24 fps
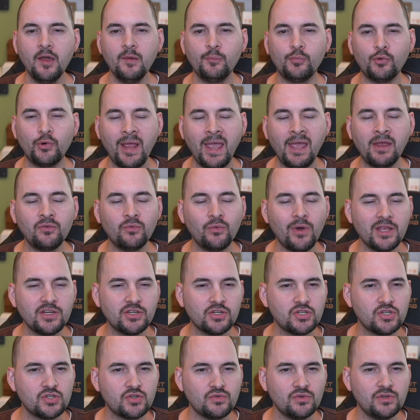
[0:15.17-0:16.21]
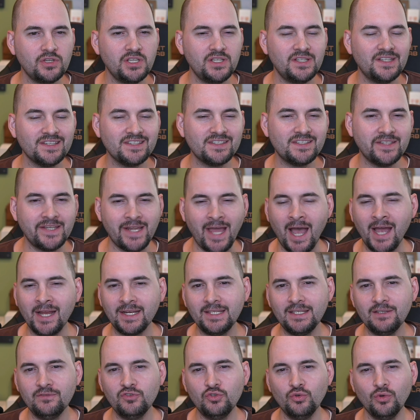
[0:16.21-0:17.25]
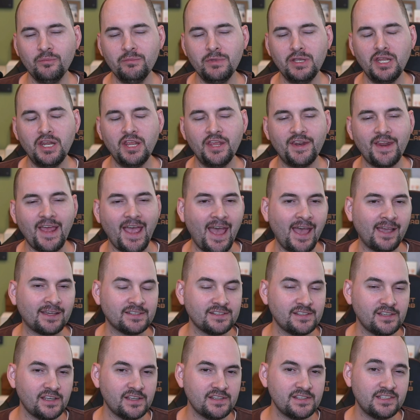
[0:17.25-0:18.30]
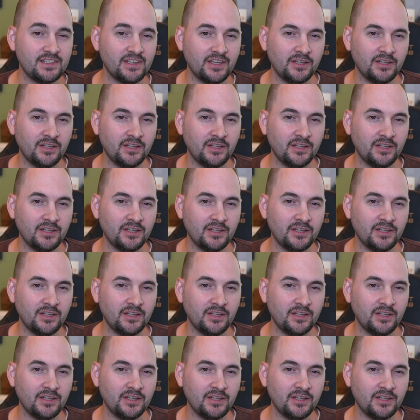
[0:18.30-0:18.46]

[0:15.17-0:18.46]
Brand registry does not give you immediate access,